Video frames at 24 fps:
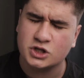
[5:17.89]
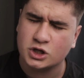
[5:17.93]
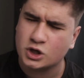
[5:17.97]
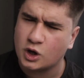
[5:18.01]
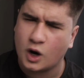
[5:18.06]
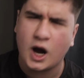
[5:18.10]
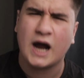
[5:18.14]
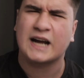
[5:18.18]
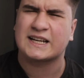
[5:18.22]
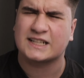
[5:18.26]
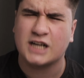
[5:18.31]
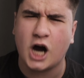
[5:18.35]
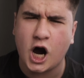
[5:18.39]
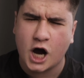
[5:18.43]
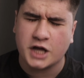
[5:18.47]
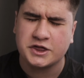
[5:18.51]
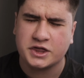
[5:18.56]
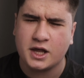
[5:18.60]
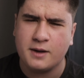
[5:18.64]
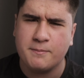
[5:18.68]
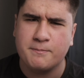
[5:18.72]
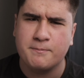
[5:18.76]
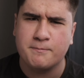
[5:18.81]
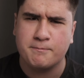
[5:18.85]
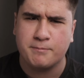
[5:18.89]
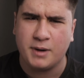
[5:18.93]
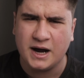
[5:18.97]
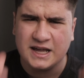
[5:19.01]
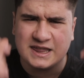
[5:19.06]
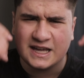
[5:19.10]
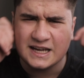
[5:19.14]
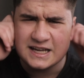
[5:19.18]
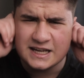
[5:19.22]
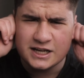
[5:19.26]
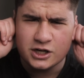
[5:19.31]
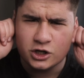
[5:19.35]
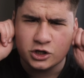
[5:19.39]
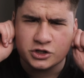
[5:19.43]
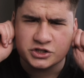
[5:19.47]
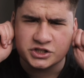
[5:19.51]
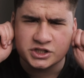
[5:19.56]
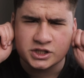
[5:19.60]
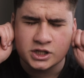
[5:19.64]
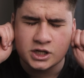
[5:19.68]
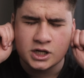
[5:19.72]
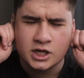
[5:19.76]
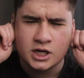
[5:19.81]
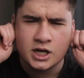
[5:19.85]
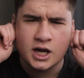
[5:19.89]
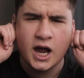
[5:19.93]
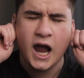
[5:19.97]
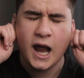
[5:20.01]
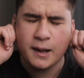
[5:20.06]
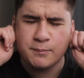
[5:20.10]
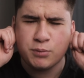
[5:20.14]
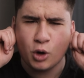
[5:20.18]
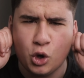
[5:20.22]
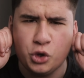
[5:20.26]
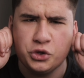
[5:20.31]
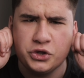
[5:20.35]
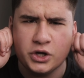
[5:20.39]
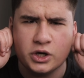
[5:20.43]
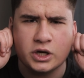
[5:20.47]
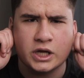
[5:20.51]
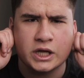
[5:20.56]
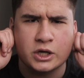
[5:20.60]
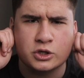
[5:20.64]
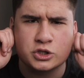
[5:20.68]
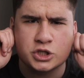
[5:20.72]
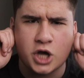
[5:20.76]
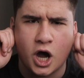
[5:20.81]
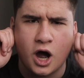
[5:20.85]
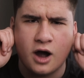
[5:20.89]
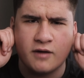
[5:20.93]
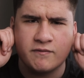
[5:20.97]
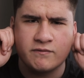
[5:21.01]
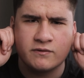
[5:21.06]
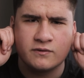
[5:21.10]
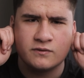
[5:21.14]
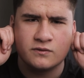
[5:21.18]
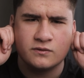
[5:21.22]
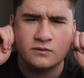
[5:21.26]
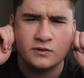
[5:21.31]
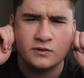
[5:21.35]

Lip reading: You know, I caught them by the ears and pulled their ears off